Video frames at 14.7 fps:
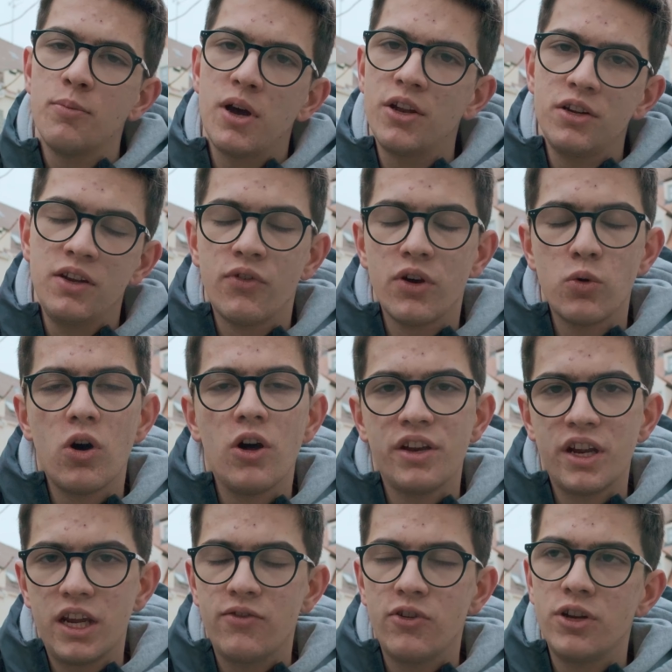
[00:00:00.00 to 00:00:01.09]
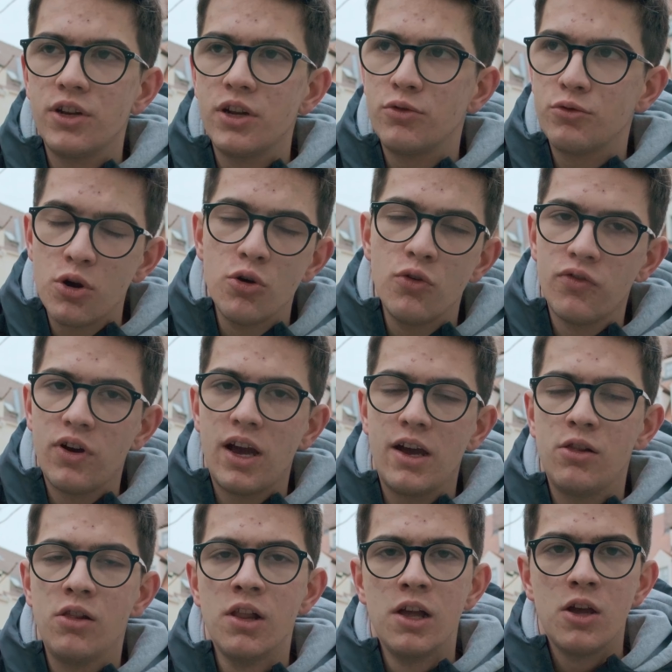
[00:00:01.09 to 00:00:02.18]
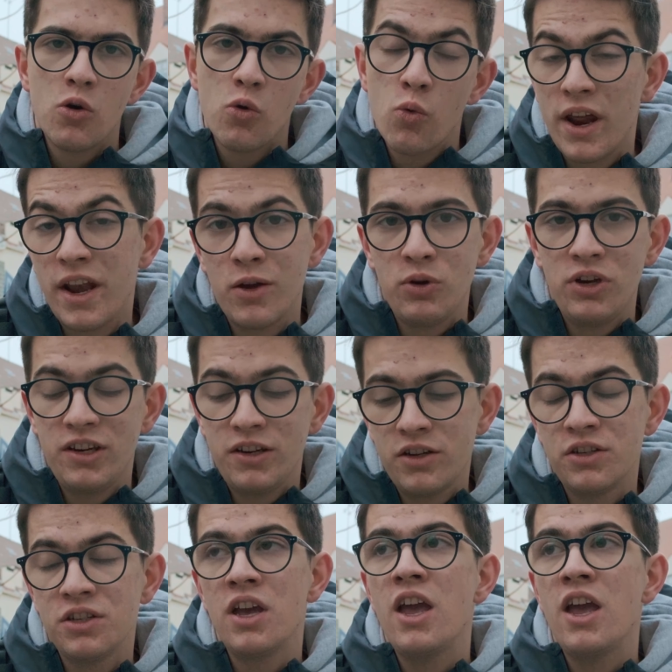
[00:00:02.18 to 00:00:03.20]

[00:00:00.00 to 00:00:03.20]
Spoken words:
but if I want even the RAW file when I need it.